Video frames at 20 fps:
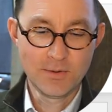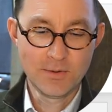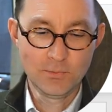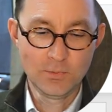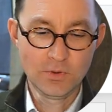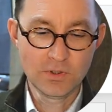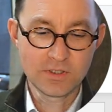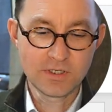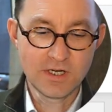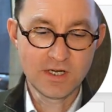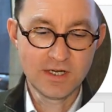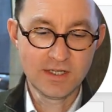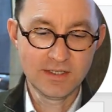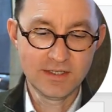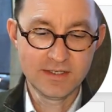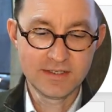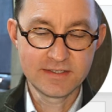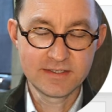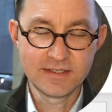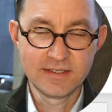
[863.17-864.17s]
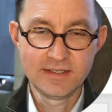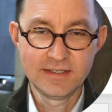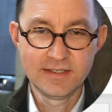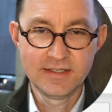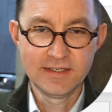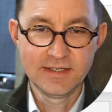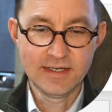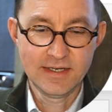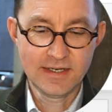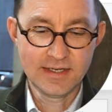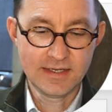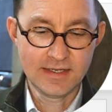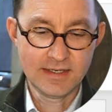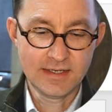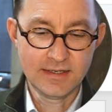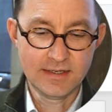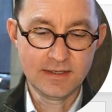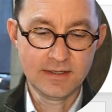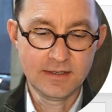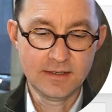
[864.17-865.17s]
We'll call it
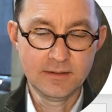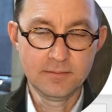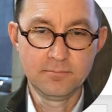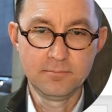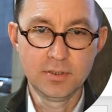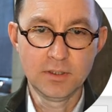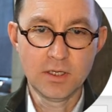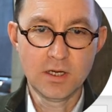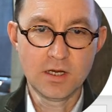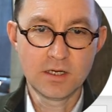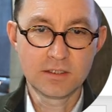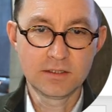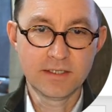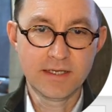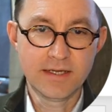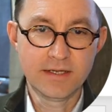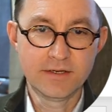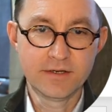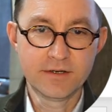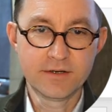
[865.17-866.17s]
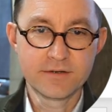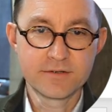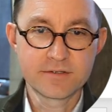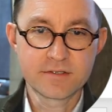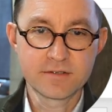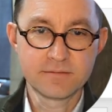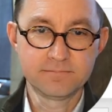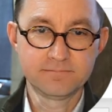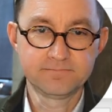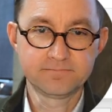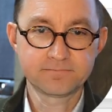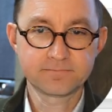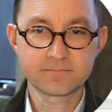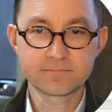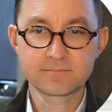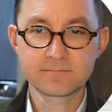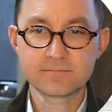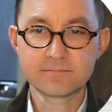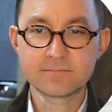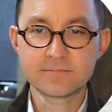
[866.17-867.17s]
uh, Bloglanders
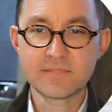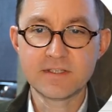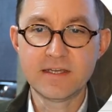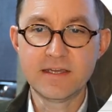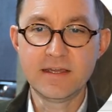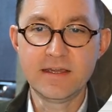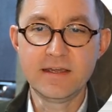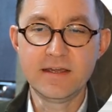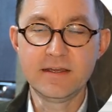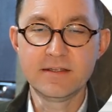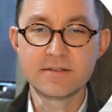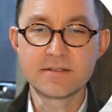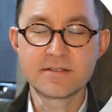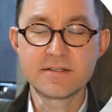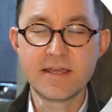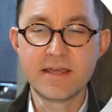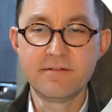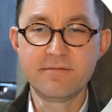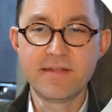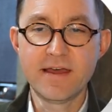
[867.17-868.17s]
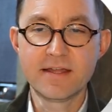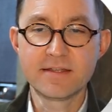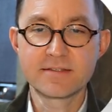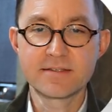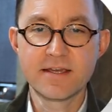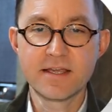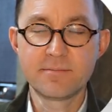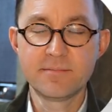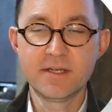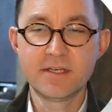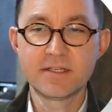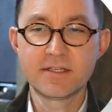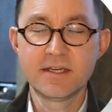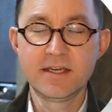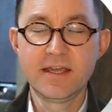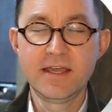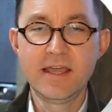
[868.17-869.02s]
and save that segment.